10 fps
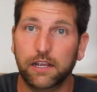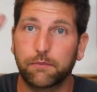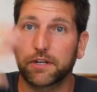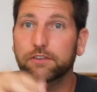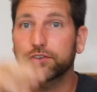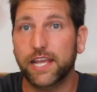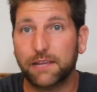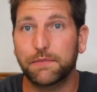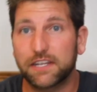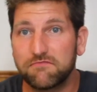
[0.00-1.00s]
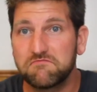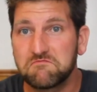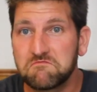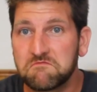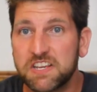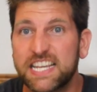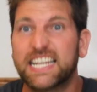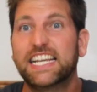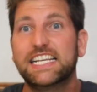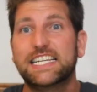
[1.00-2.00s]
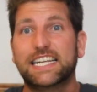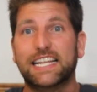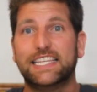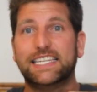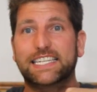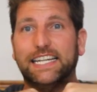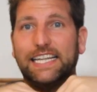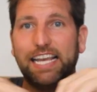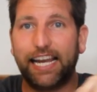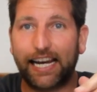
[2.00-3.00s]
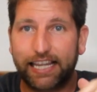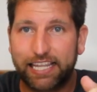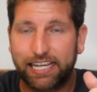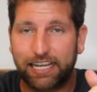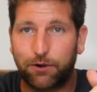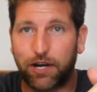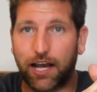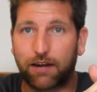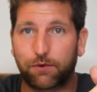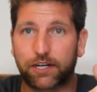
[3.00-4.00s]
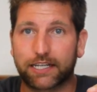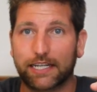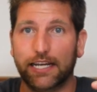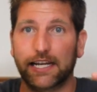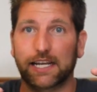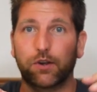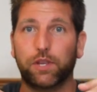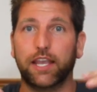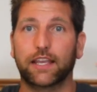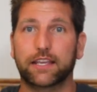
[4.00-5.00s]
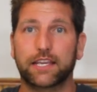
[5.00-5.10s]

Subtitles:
But Hickman, he's got this delayed thing going on where it's like, okay,